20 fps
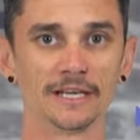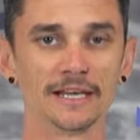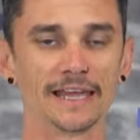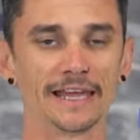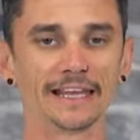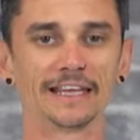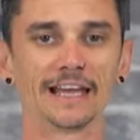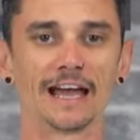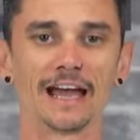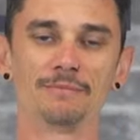
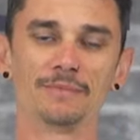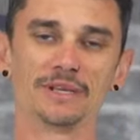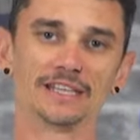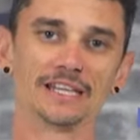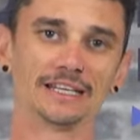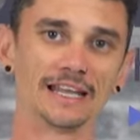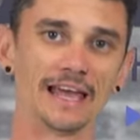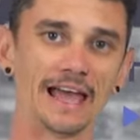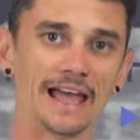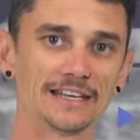It gave me
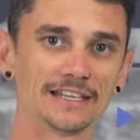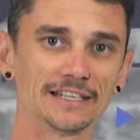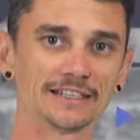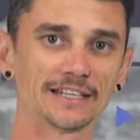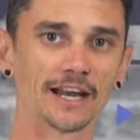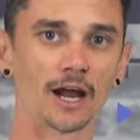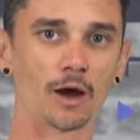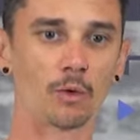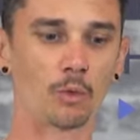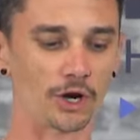the landing
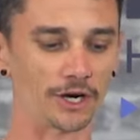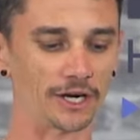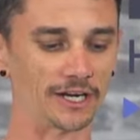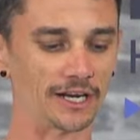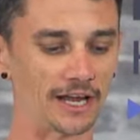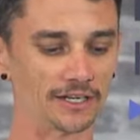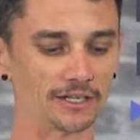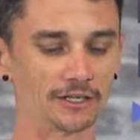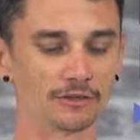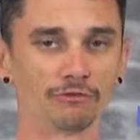that I wanted
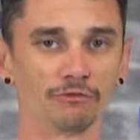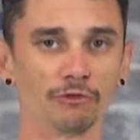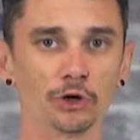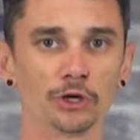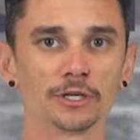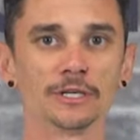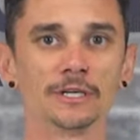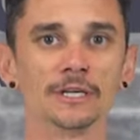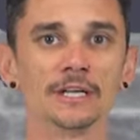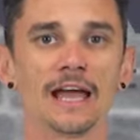
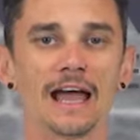underfoot,